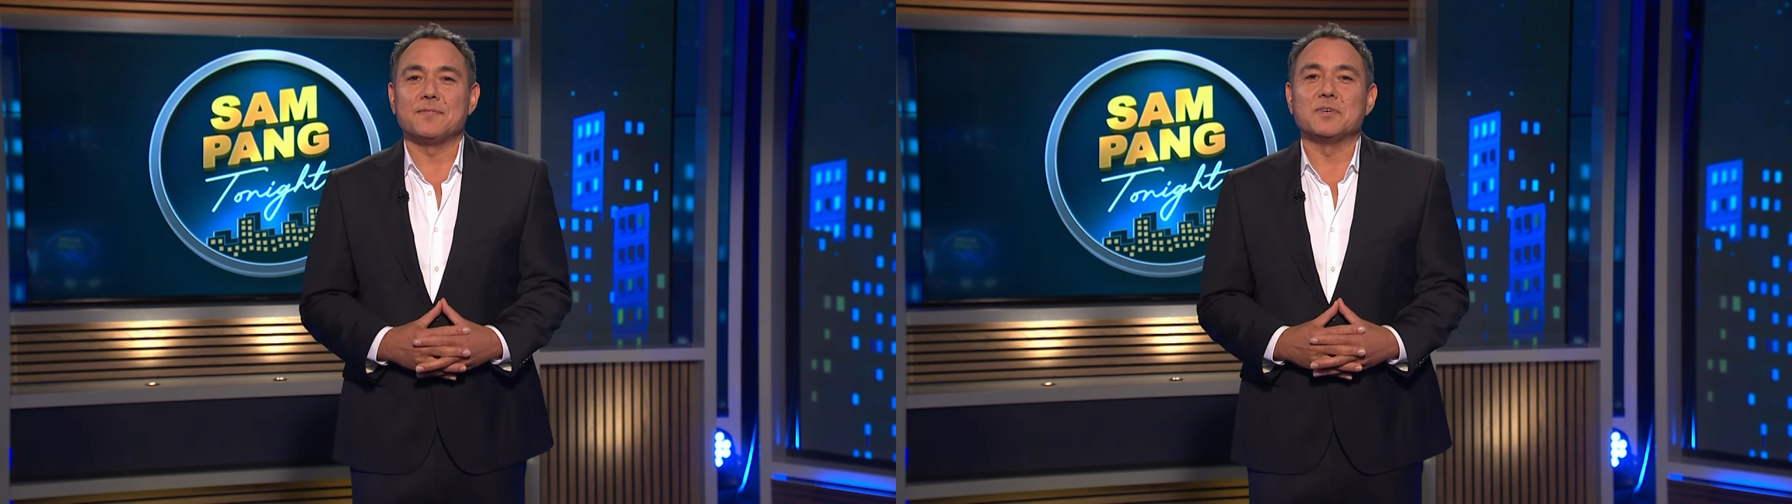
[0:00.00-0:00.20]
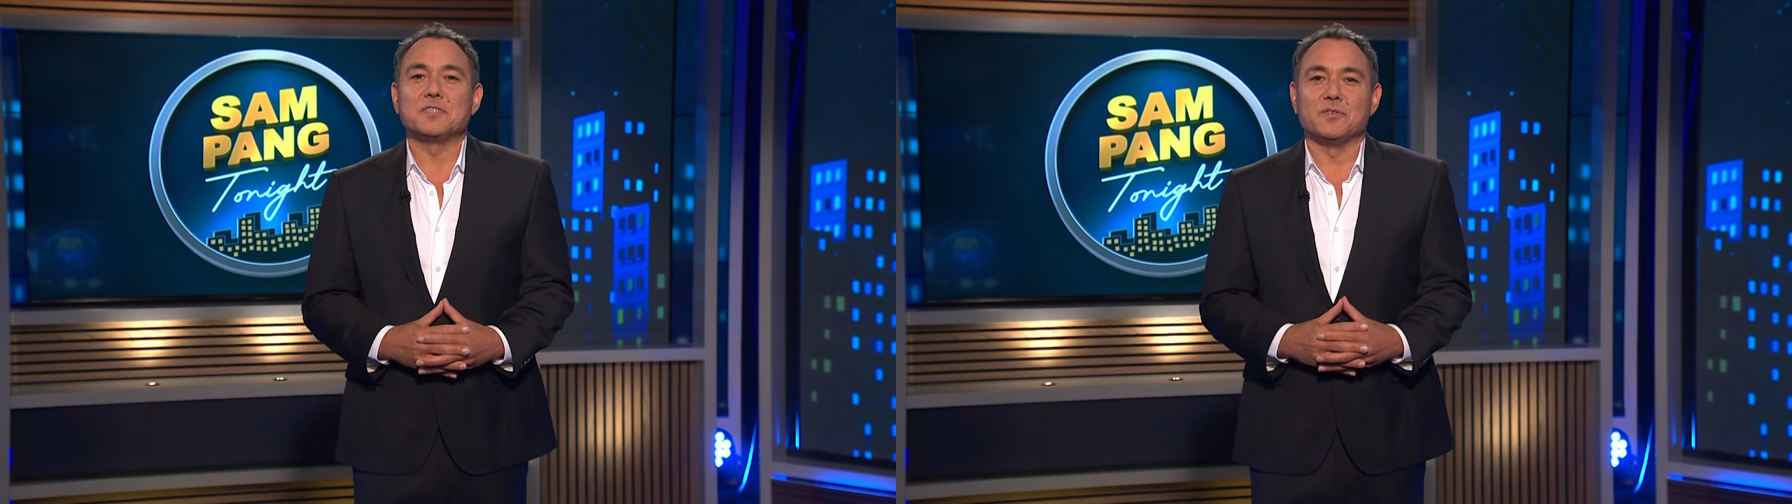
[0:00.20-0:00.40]
I've
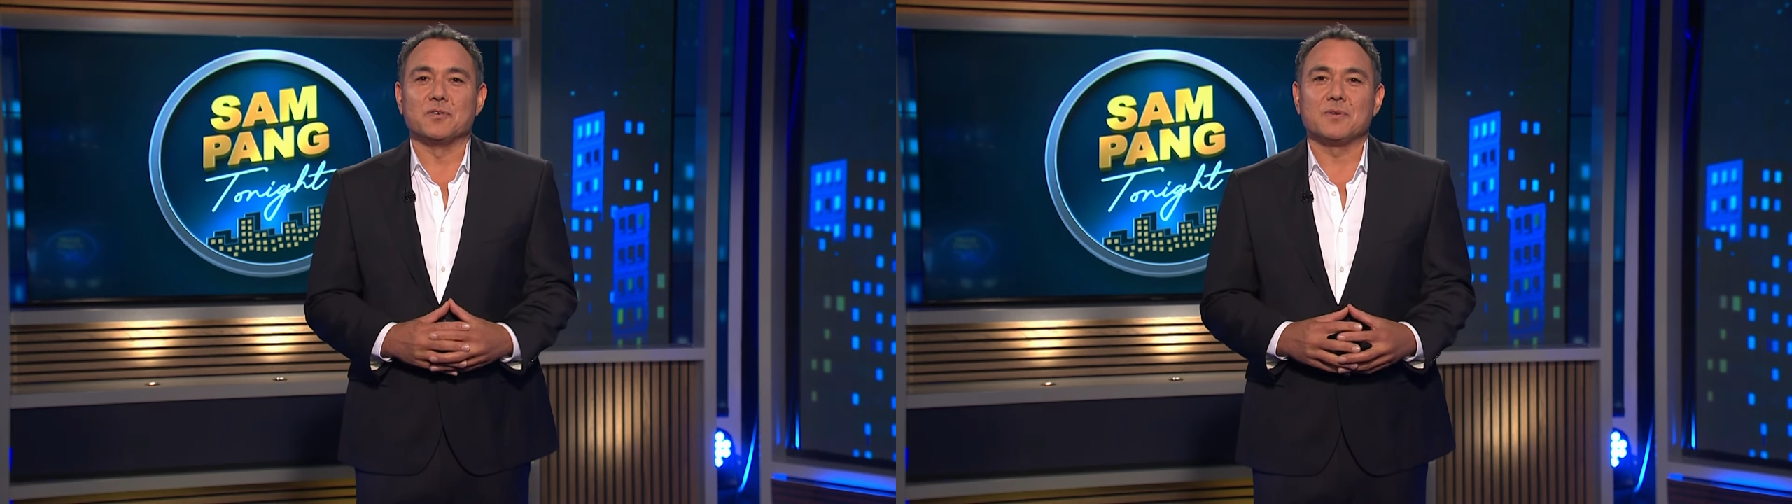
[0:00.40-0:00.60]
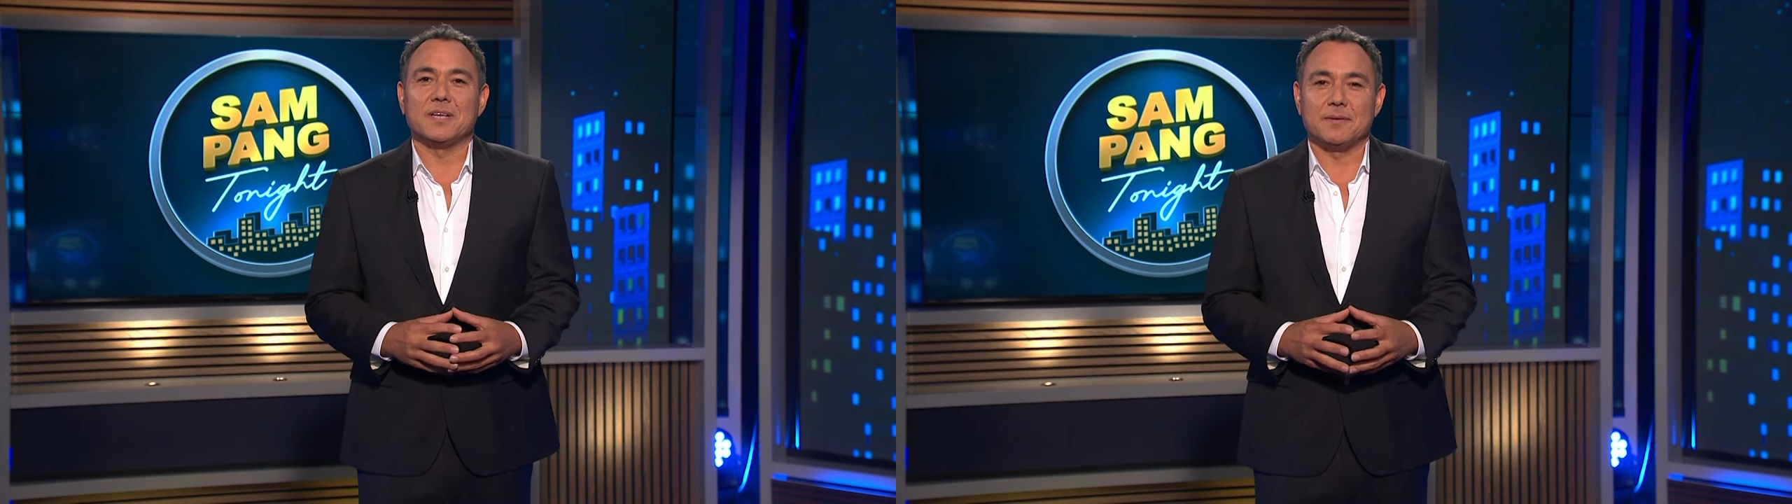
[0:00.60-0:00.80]
always
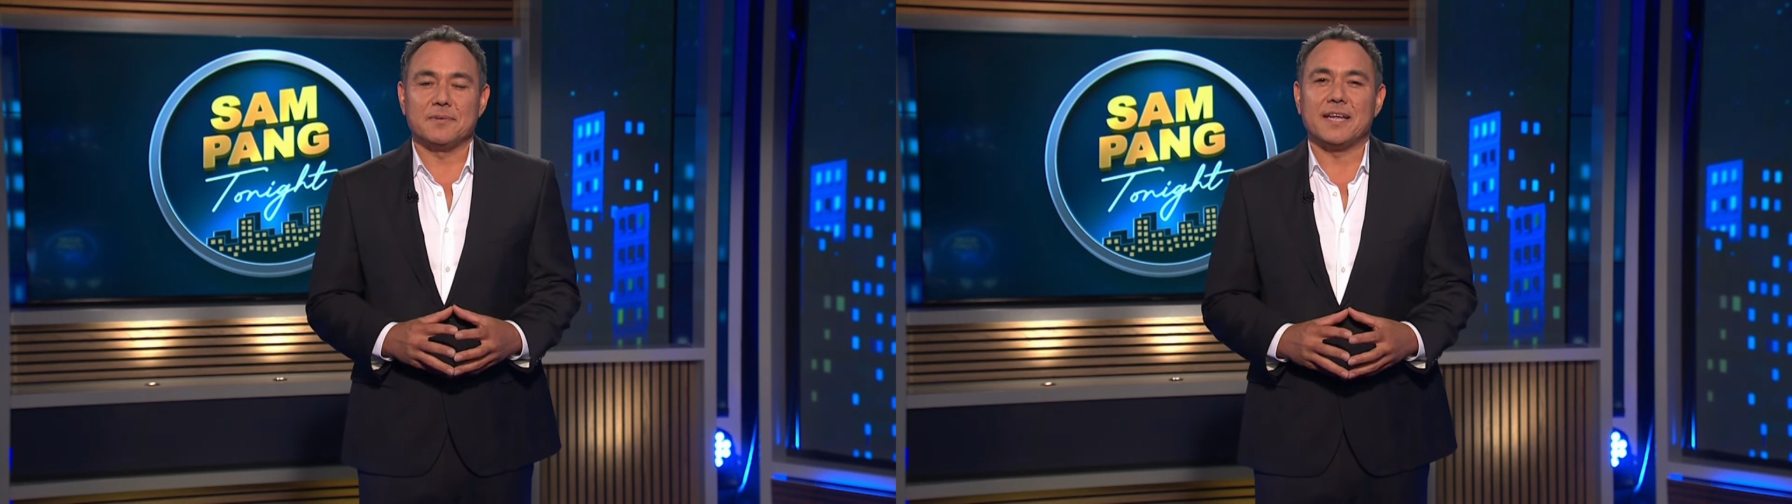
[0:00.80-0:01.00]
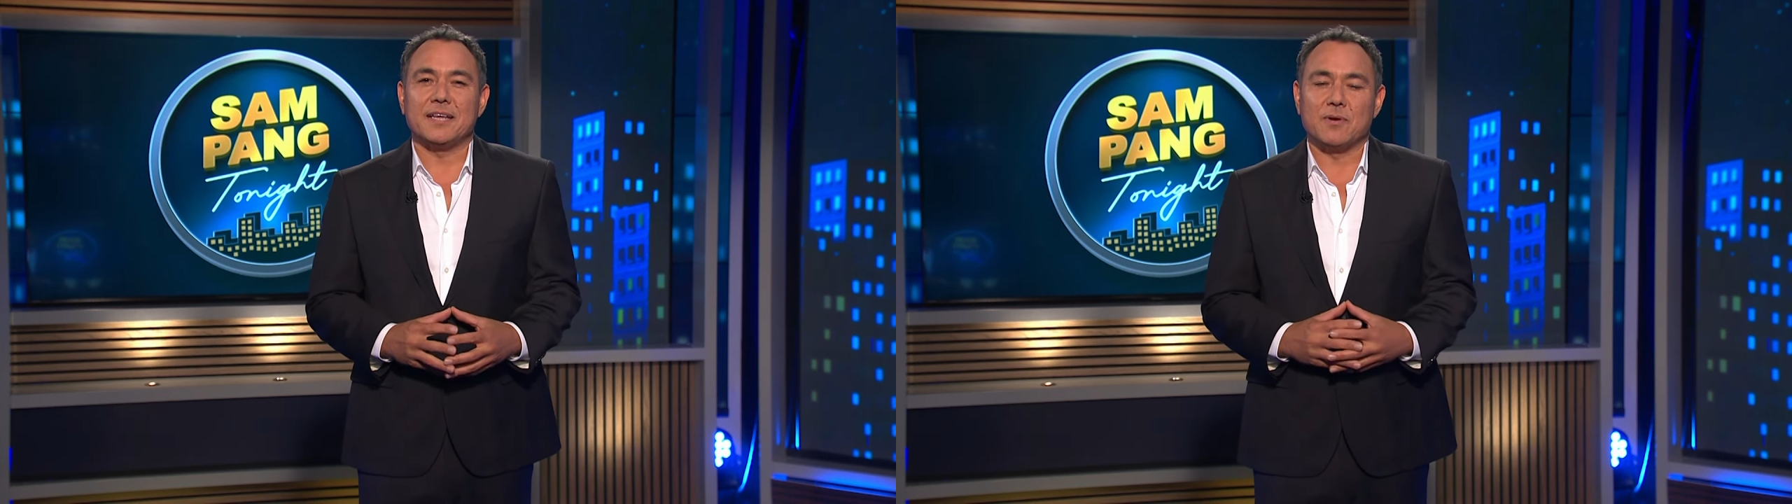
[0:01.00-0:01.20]
thought
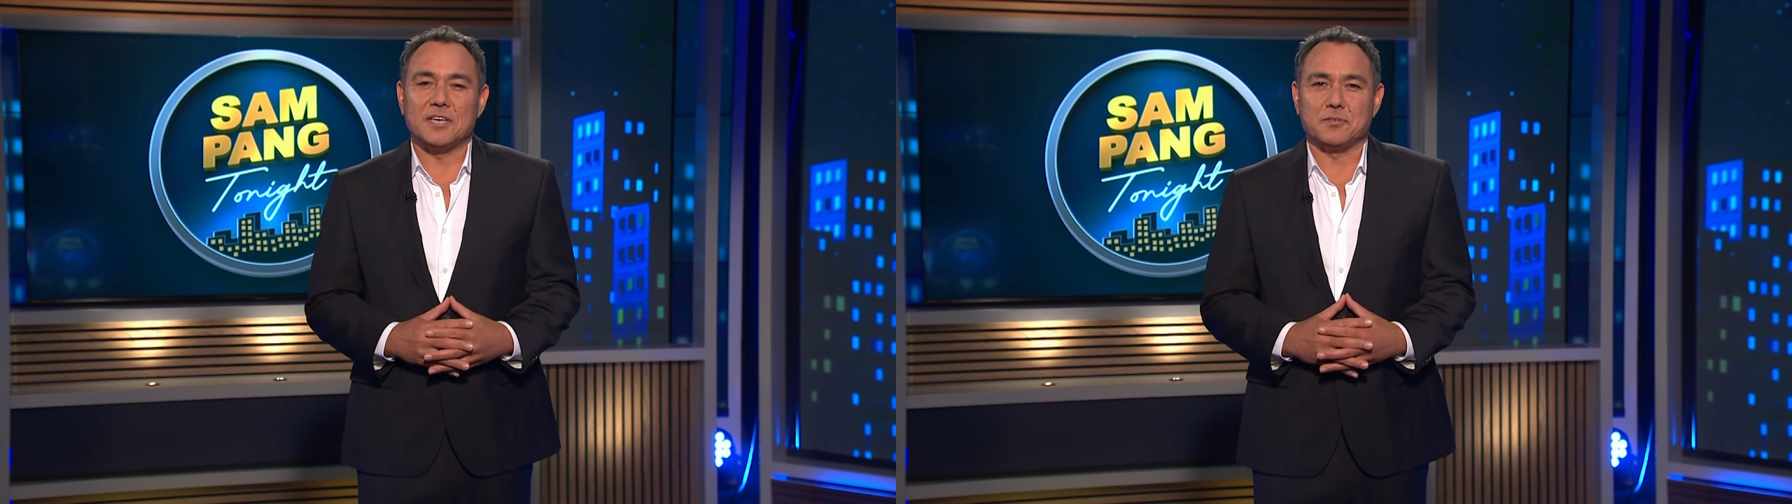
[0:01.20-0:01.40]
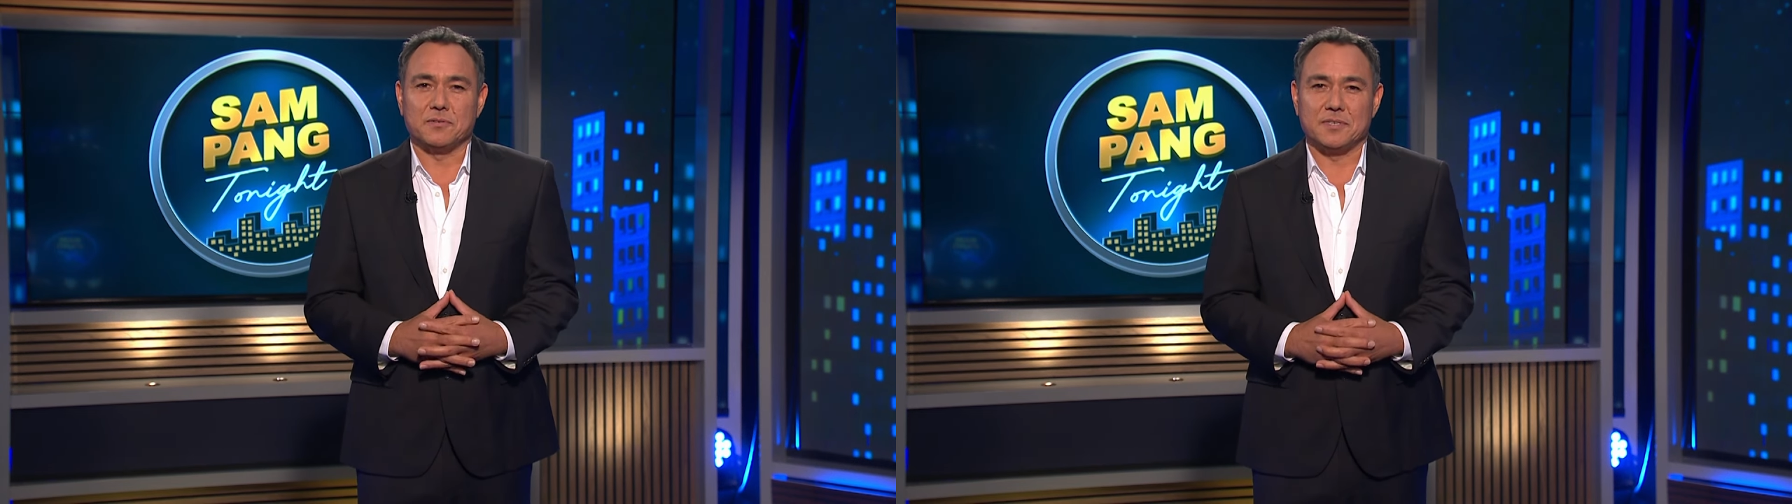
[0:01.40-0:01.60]
eliminating
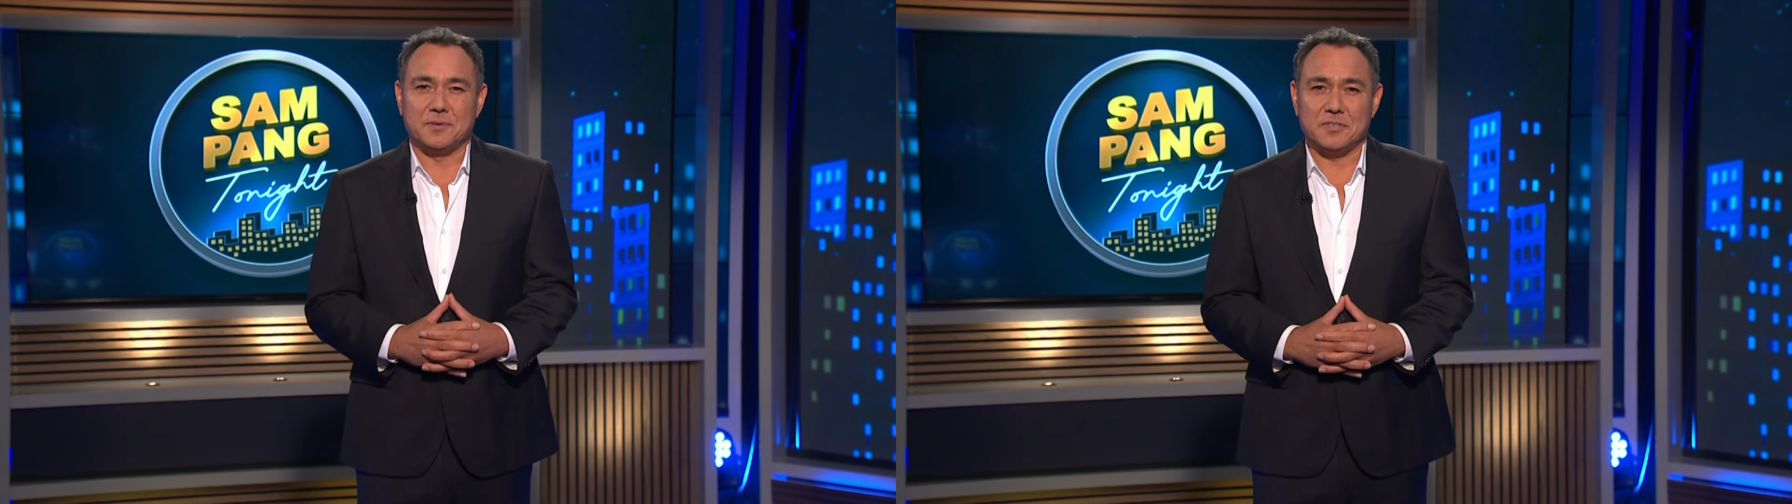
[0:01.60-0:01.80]
racial